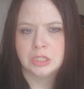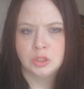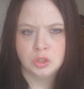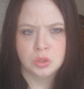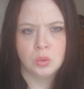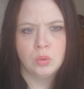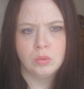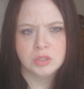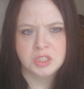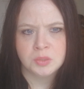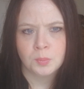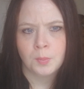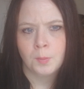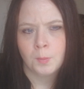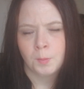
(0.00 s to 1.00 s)
talked
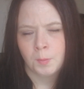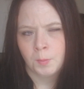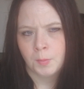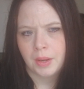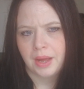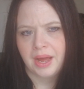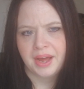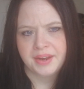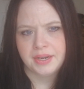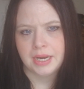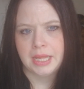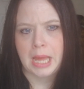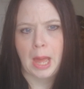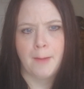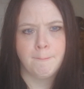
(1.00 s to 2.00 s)

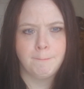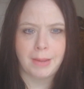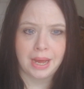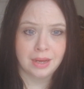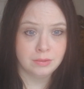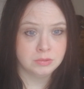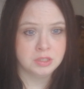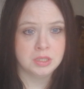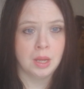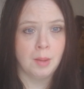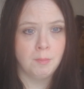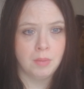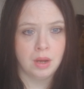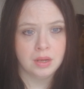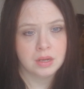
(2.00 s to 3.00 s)
badly about
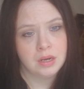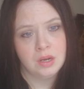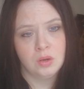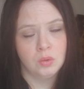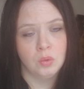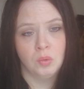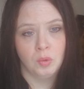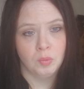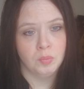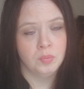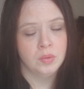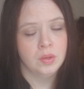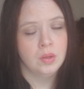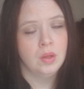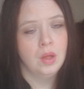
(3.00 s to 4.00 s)
Michael at all.
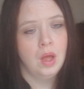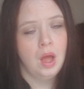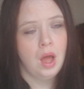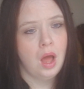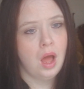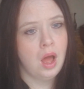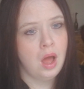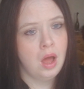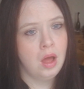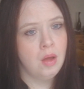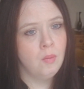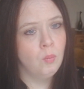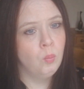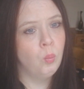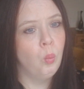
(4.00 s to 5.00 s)

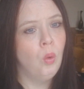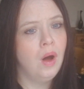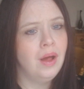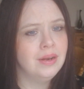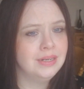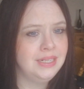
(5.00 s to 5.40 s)
What